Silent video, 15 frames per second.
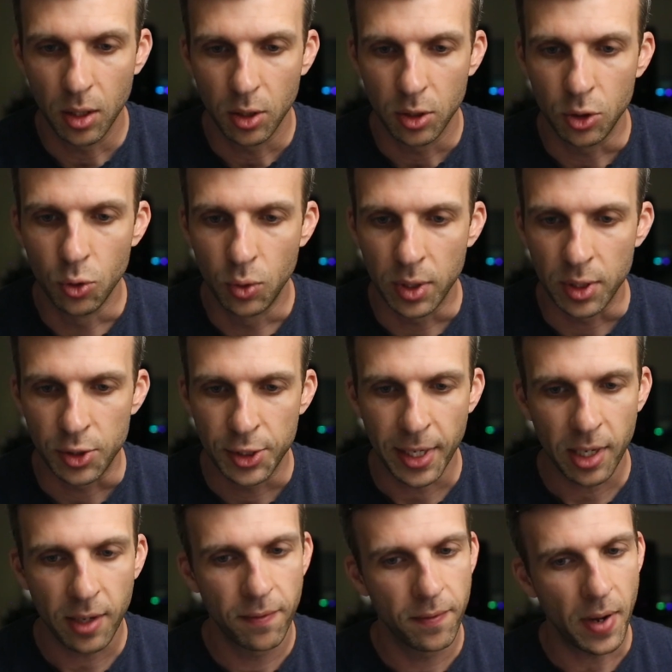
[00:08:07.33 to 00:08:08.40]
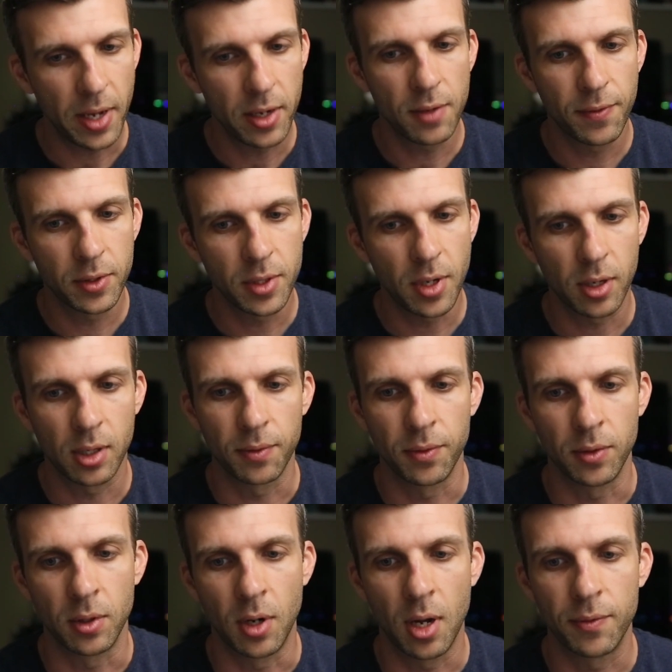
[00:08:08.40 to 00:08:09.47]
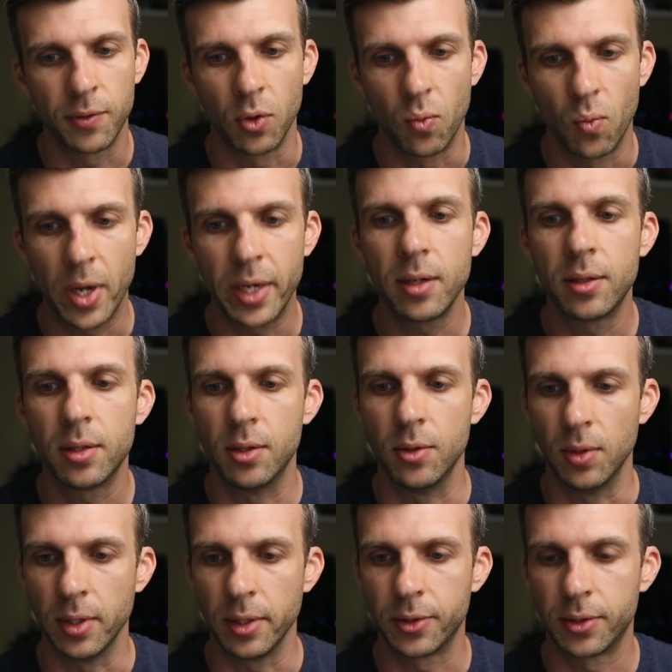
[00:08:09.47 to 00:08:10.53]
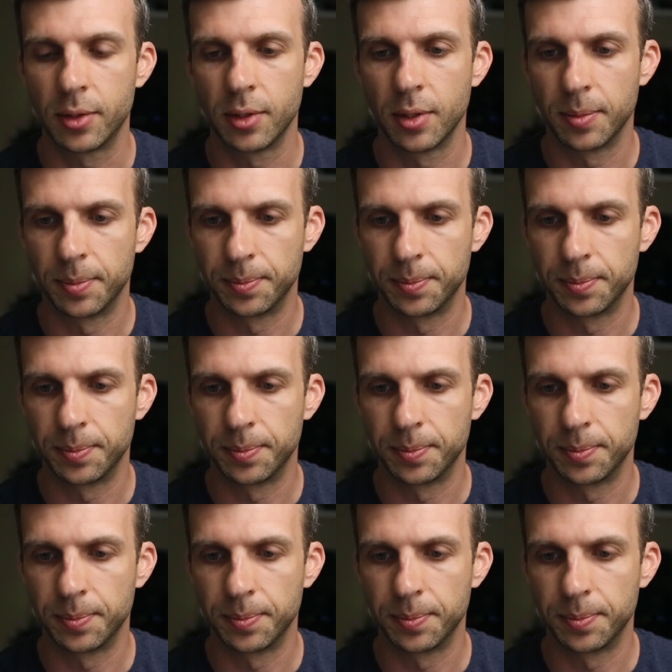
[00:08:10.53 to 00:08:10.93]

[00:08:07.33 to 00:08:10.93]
you can check Find a Photographer off your wedding to-do list.